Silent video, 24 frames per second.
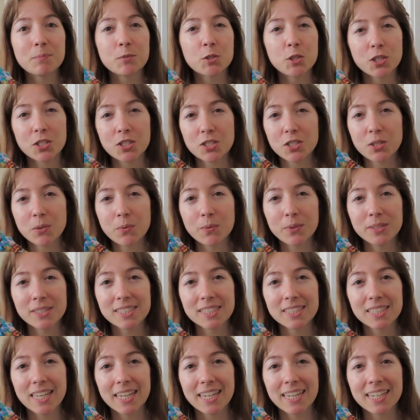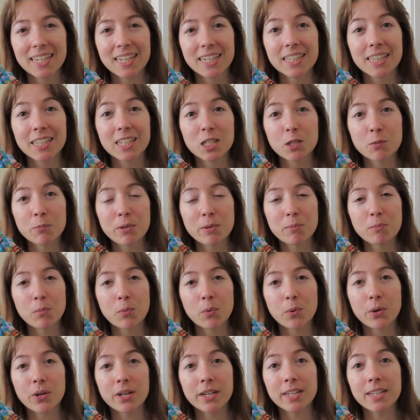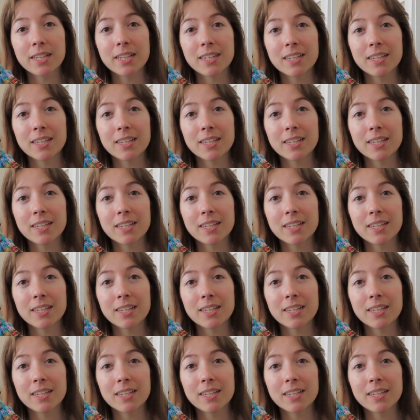just so it's like a little bit more